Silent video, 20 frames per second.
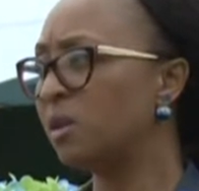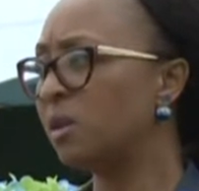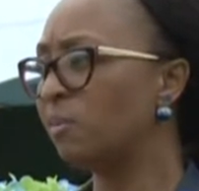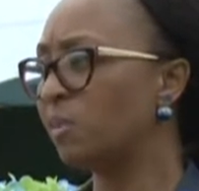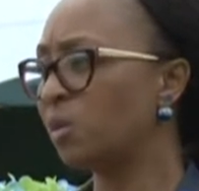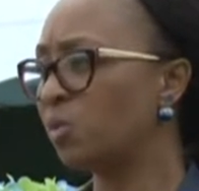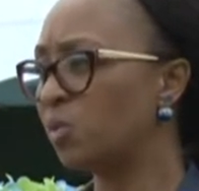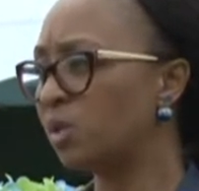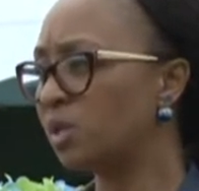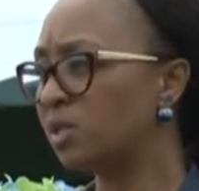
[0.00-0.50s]

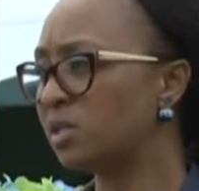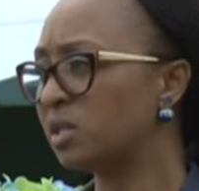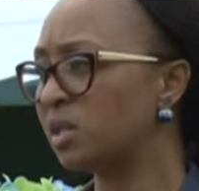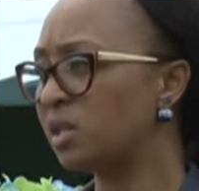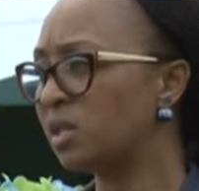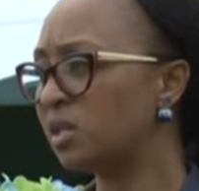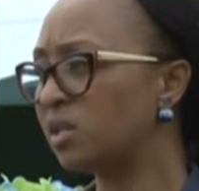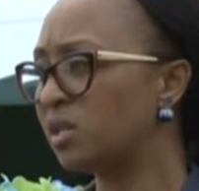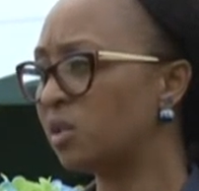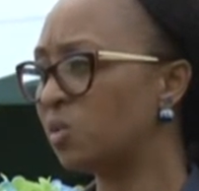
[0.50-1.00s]
But we're
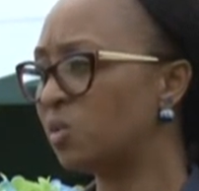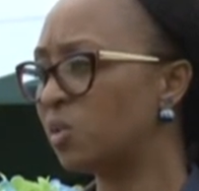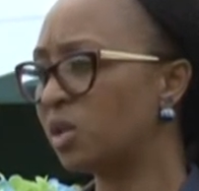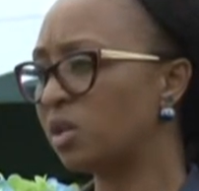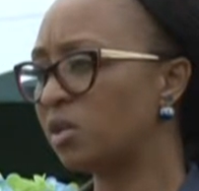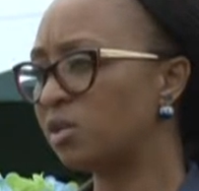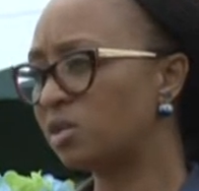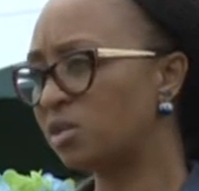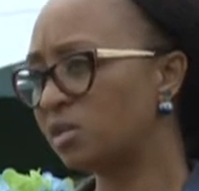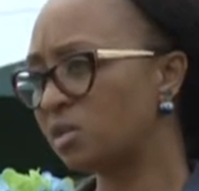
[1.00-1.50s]
saying that we
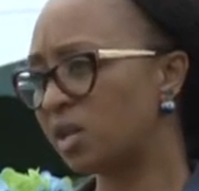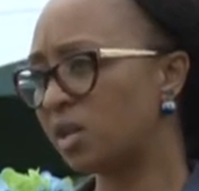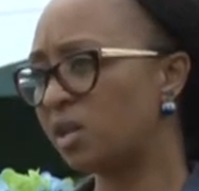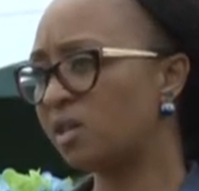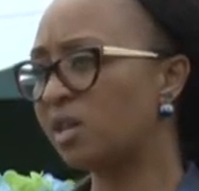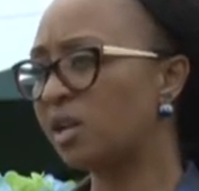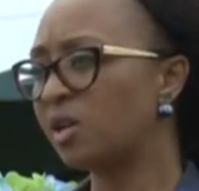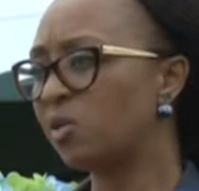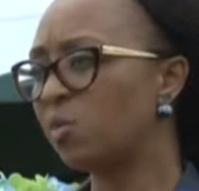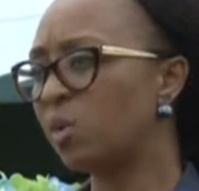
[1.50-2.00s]
can just take
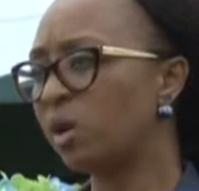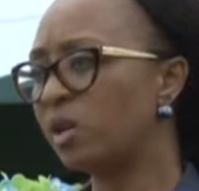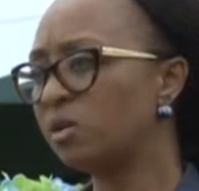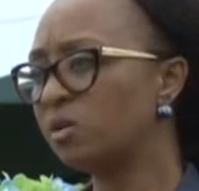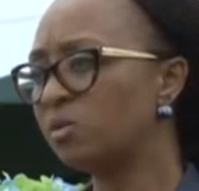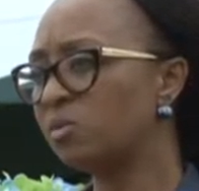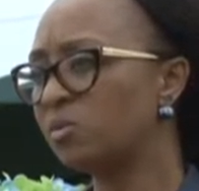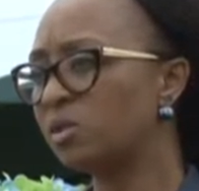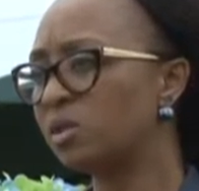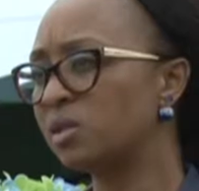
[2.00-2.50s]
that one
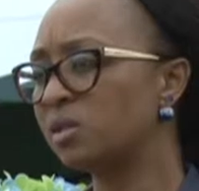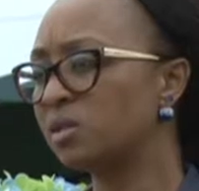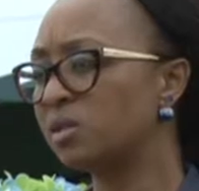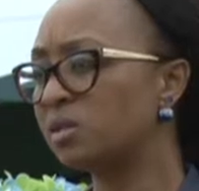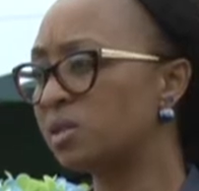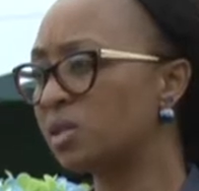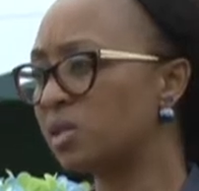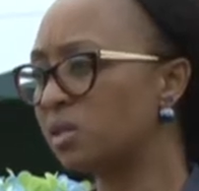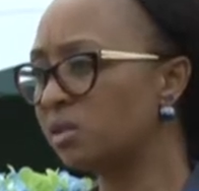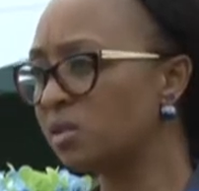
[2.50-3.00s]
with the
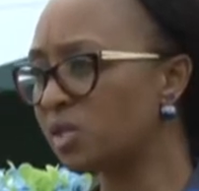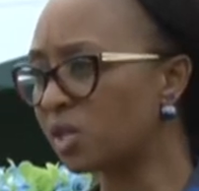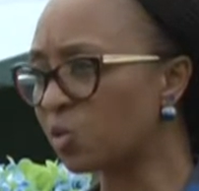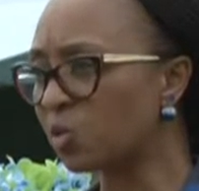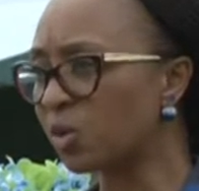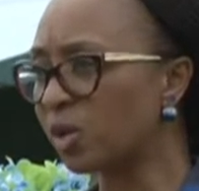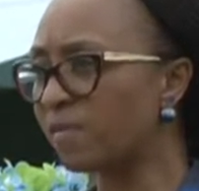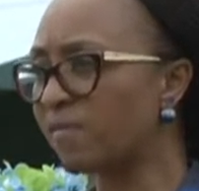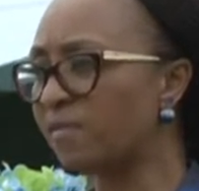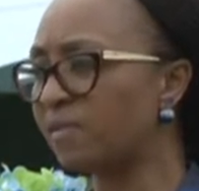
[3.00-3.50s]
skills that
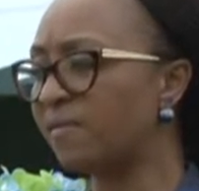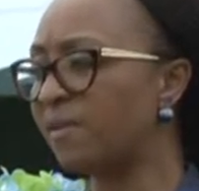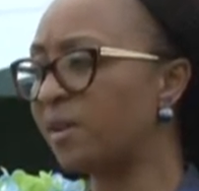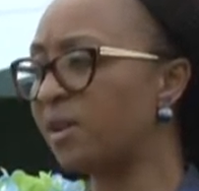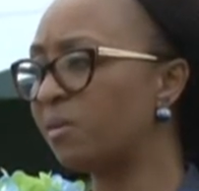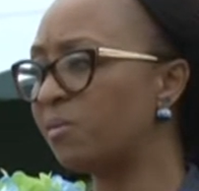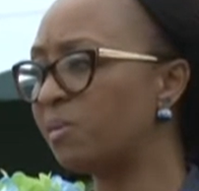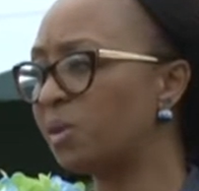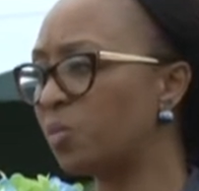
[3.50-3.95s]
we have developed,